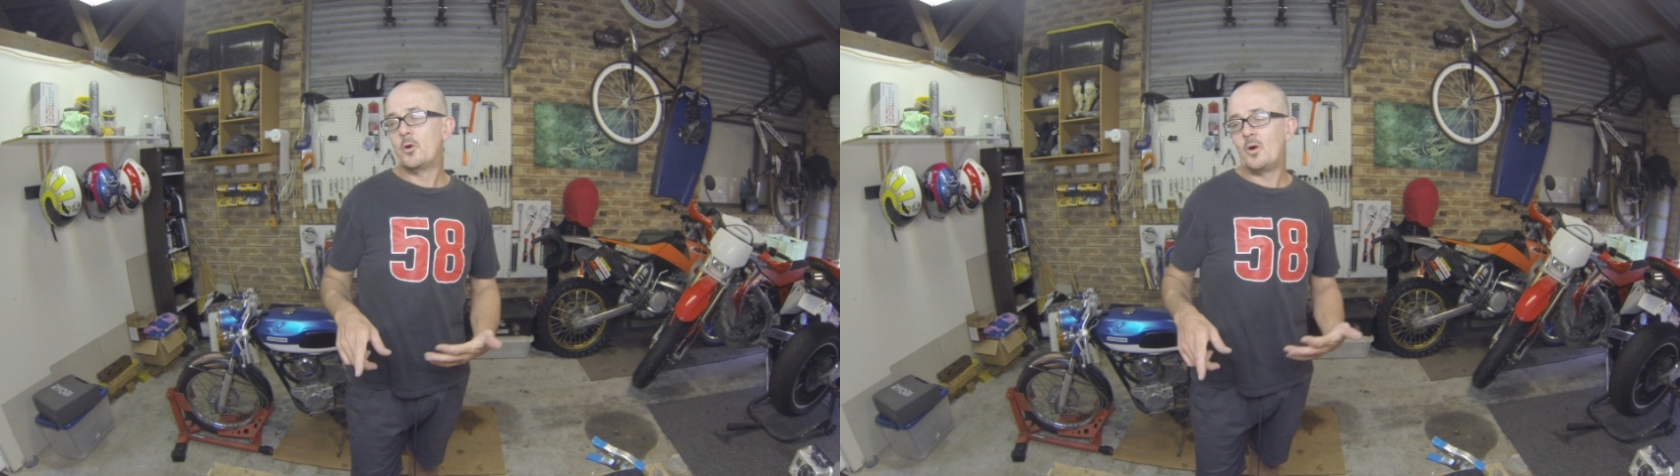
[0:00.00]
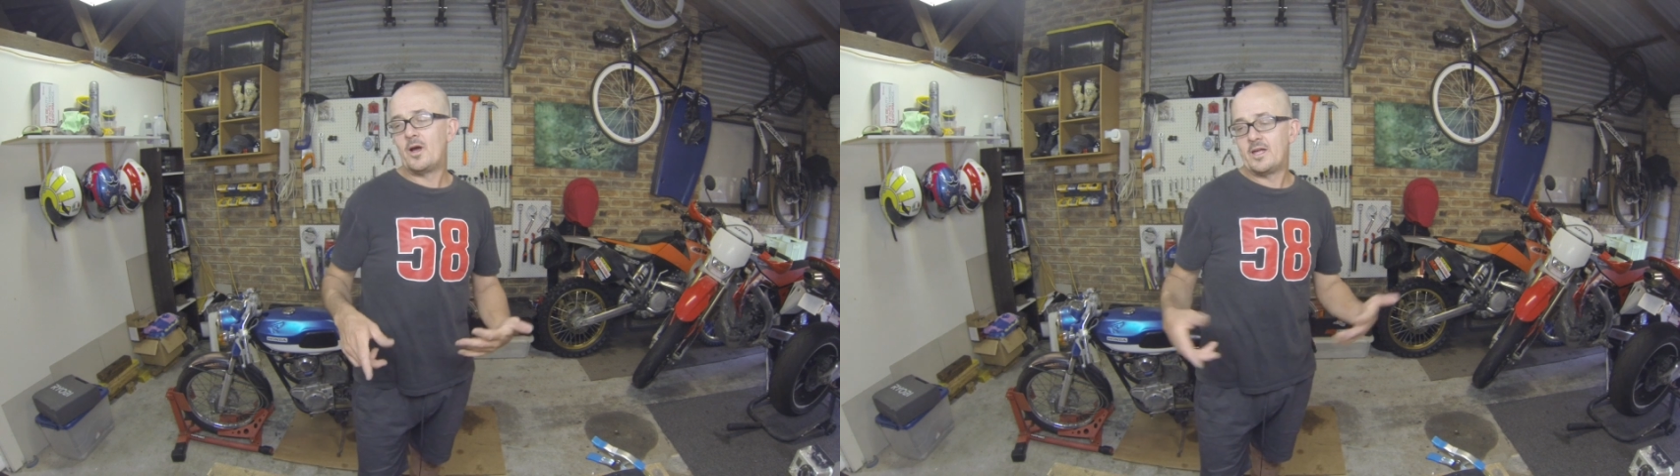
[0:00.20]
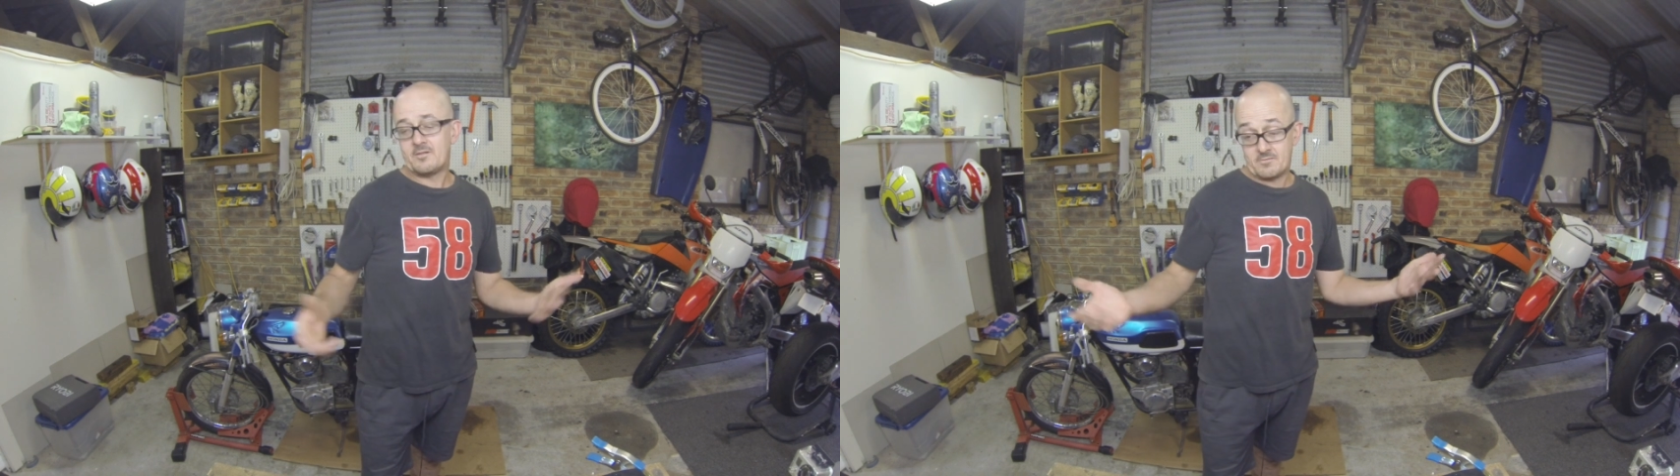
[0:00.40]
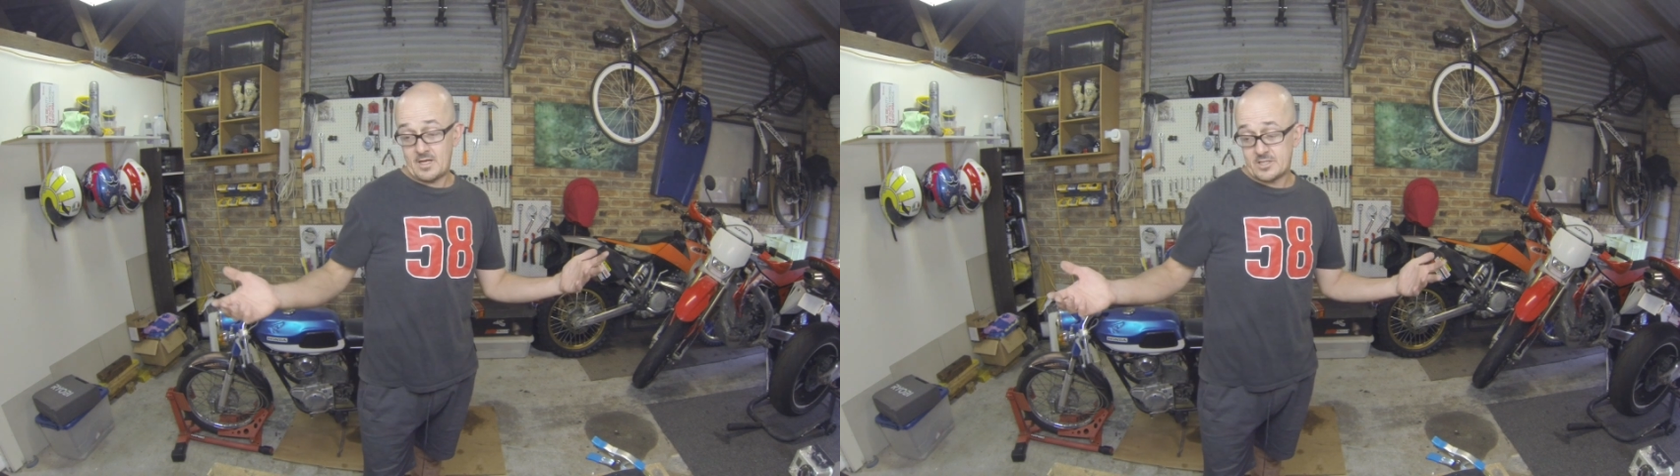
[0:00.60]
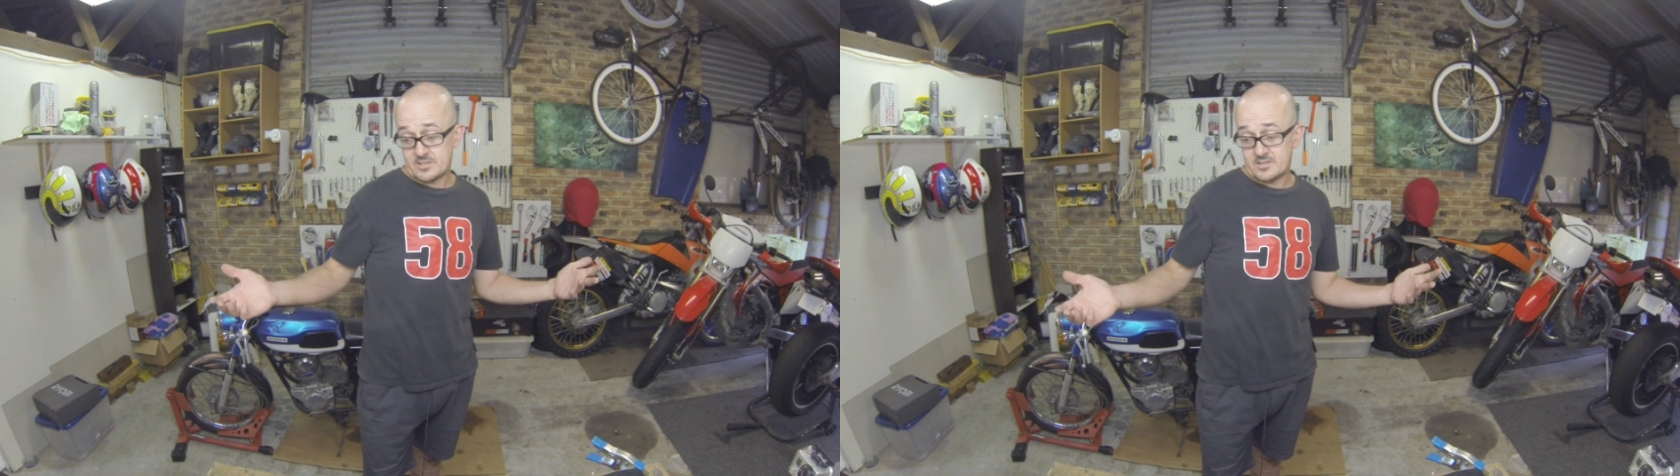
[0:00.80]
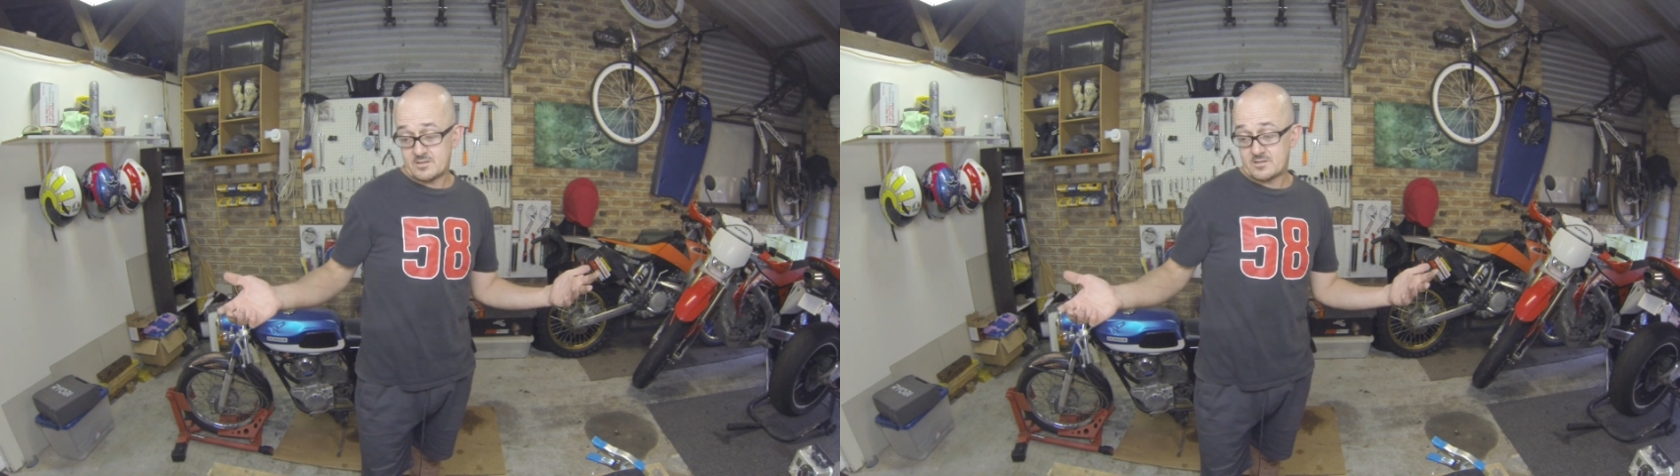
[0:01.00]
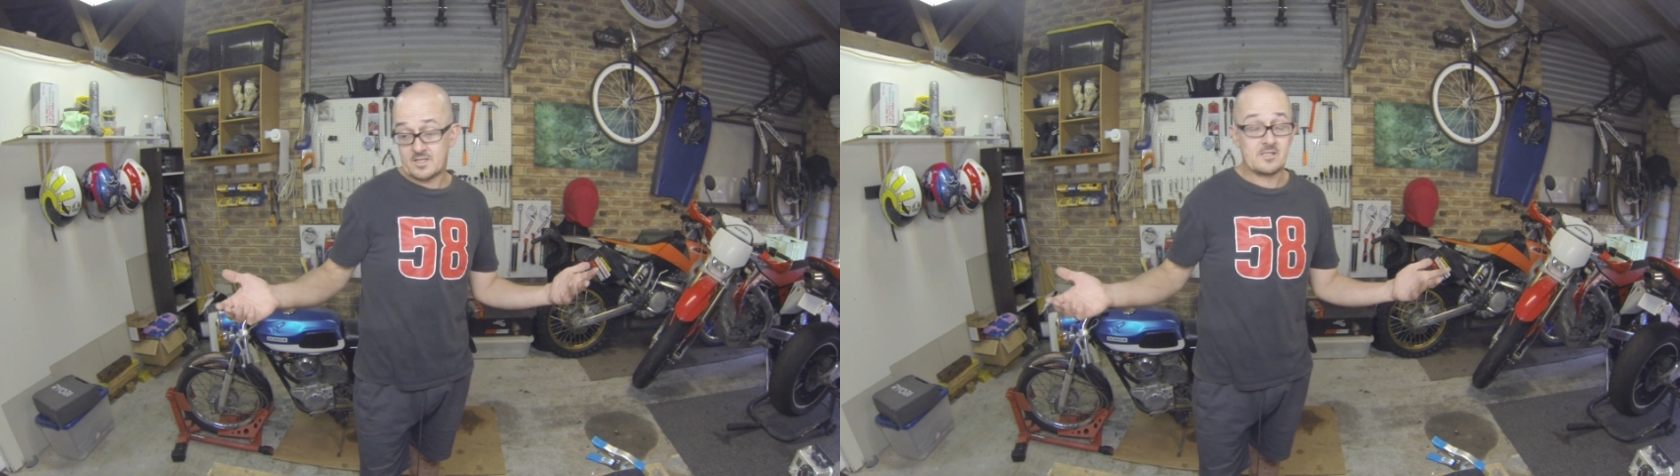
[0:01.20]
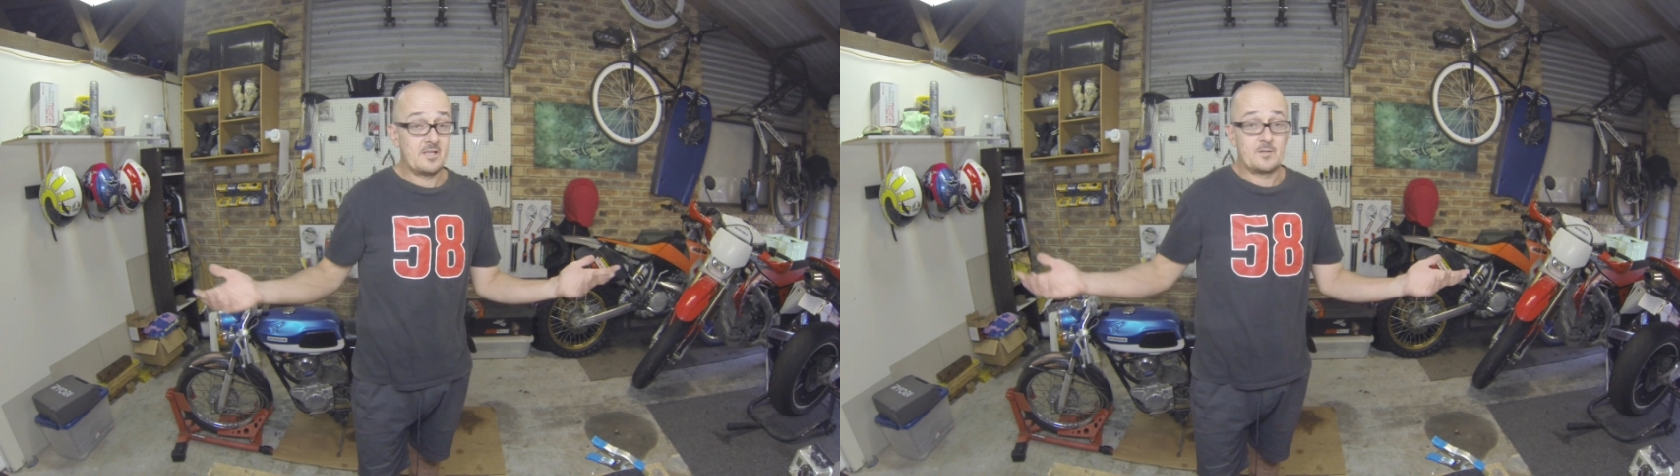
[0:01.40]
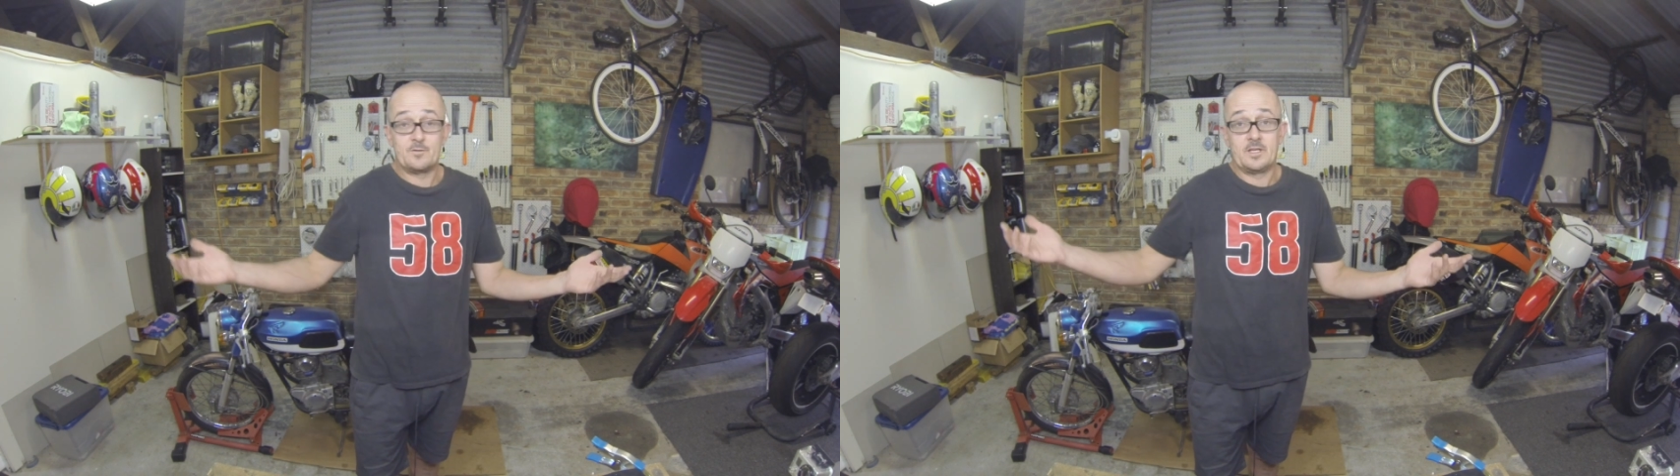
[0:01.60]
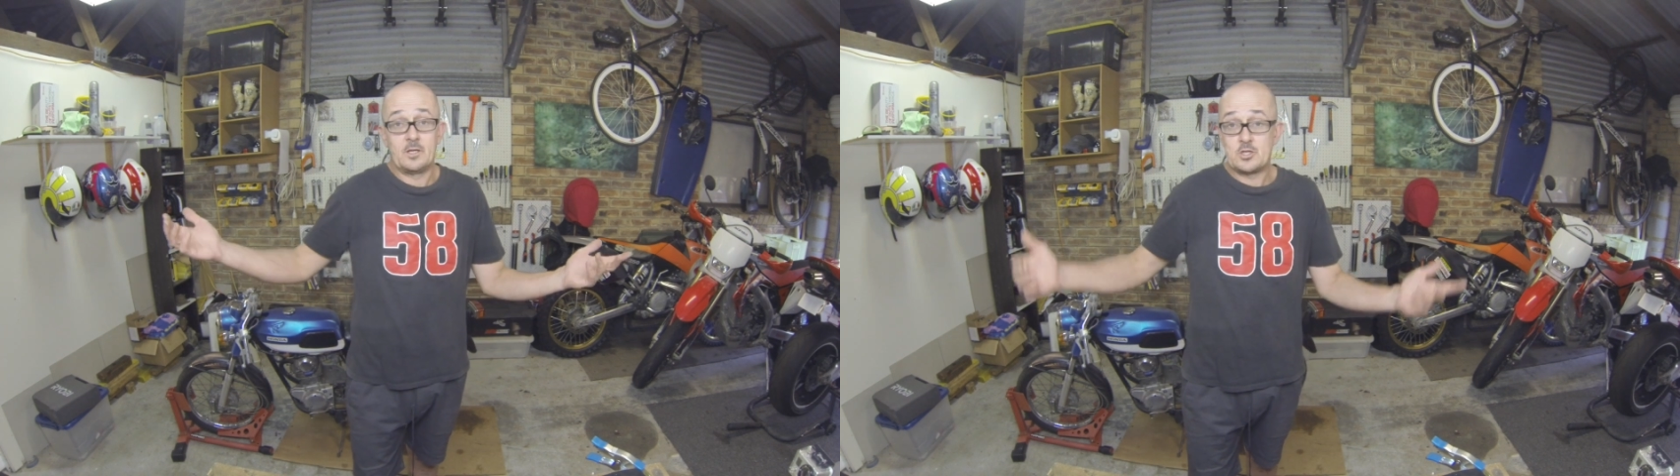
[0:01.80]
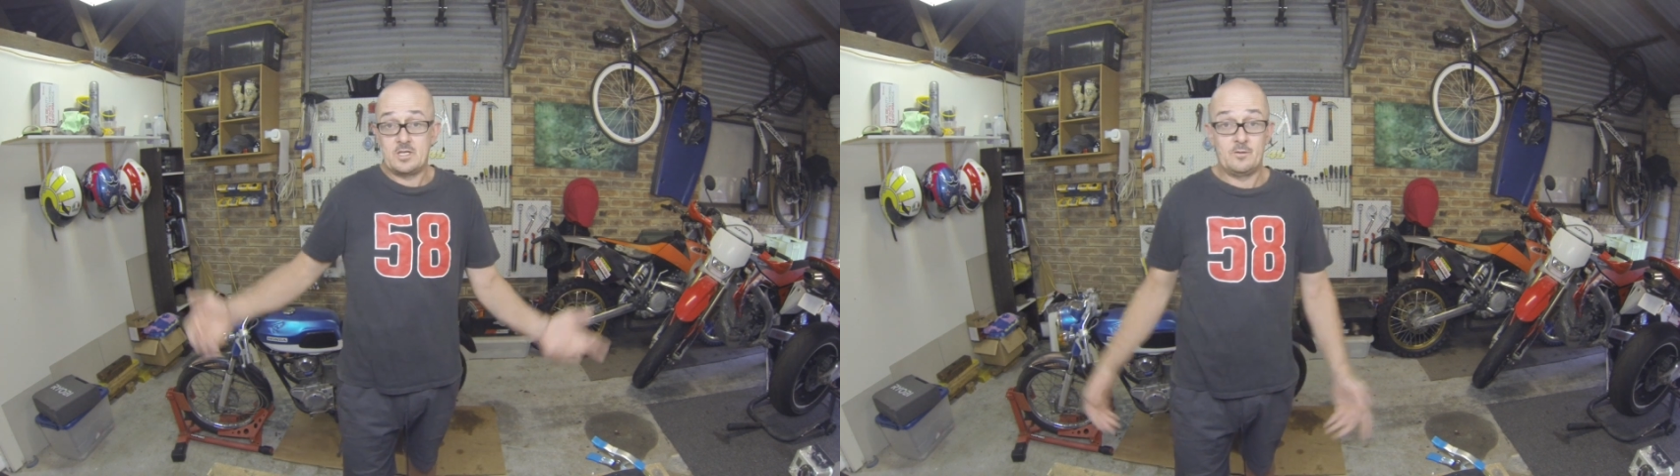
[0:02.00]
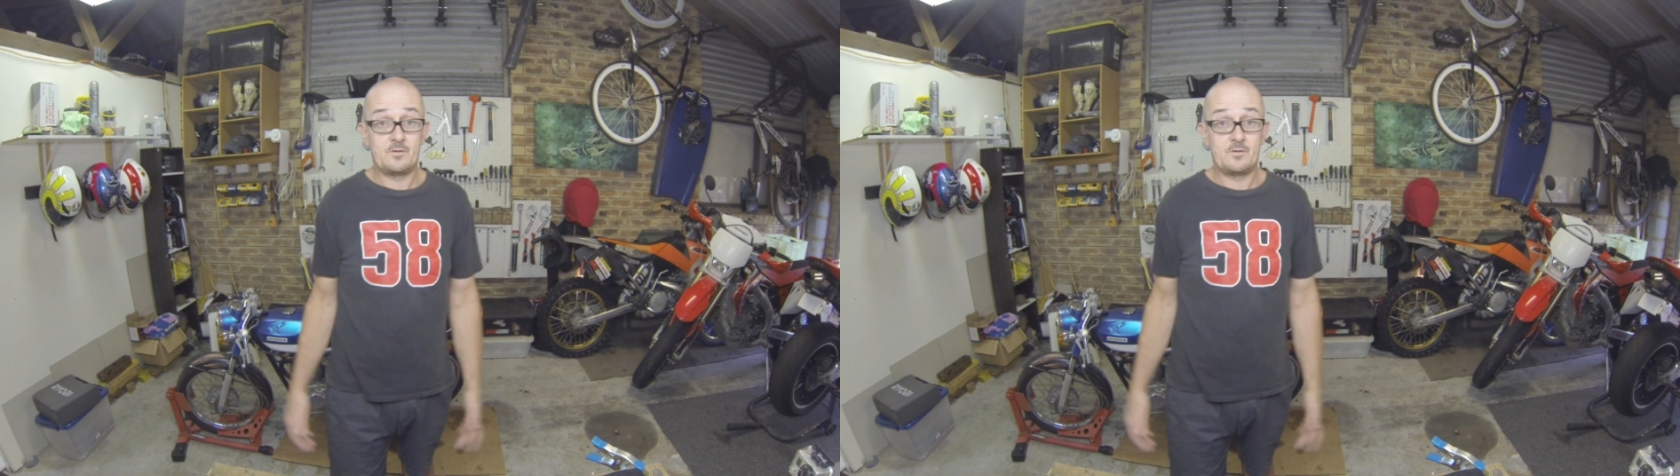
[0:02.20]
I had successfully achieved